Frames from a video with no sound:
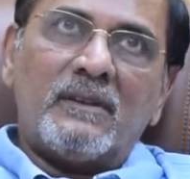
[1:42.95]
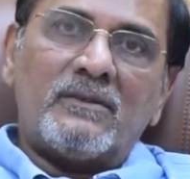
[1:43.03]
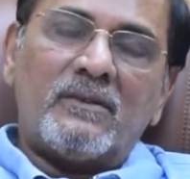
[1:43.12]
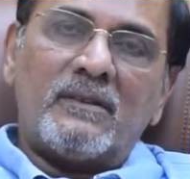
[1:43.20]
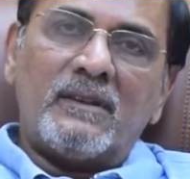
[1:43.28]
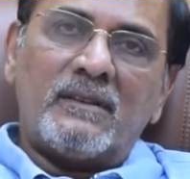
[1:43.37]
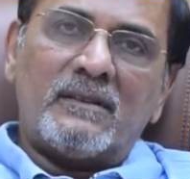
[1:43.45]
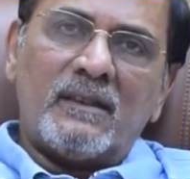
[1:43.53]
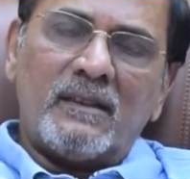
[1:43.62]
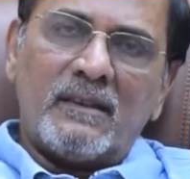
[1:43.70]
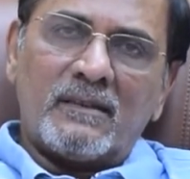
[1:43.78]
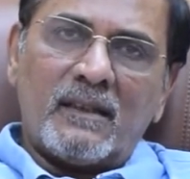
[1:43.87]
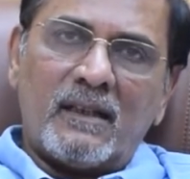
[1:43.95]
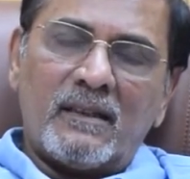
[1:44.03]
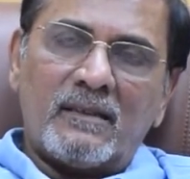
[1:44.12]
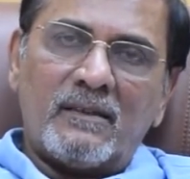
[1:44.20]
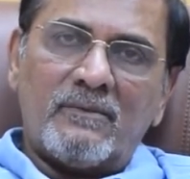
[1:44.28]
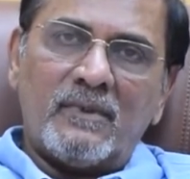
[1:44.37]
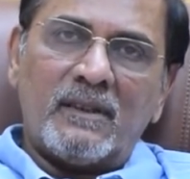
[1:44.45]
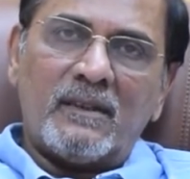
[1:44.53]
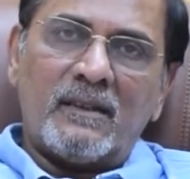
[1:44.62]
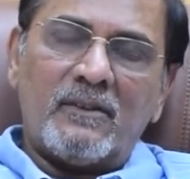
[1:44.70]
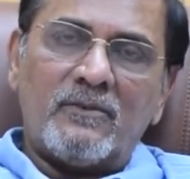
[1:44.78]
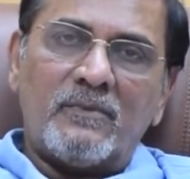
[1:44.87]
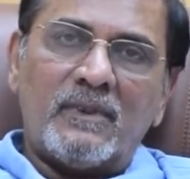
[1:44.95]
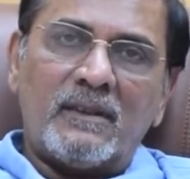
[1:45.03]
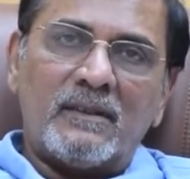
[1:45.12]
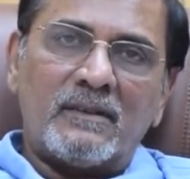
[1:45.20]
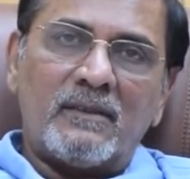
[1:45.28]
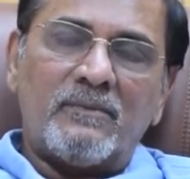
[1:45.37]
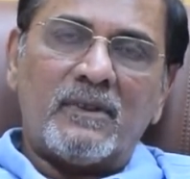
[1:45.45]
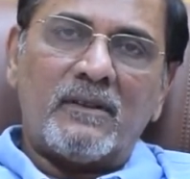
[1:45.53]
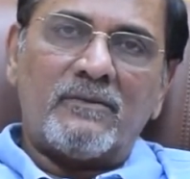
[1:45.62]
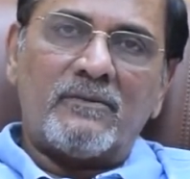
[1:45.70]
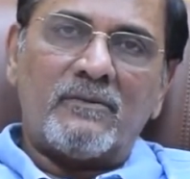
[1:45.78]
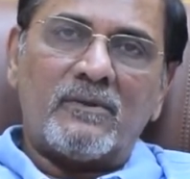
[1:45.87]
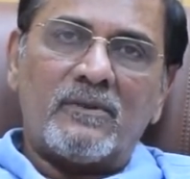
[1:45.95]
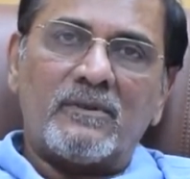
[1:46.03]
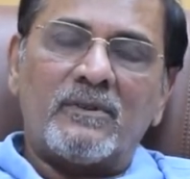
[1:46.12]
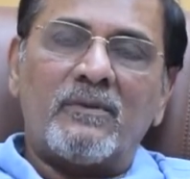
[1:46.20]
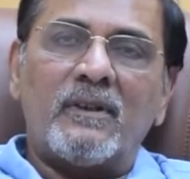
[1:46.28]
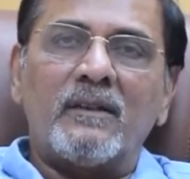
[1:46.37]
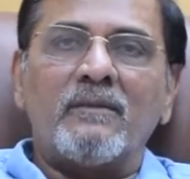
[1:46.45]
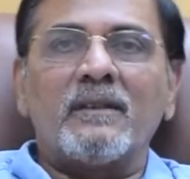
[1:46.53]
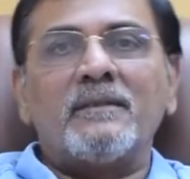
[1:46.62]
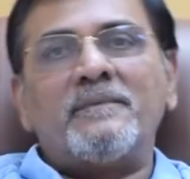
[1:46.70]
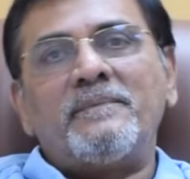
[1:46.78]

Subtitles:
So this journey started somewhere in November, December of 2021,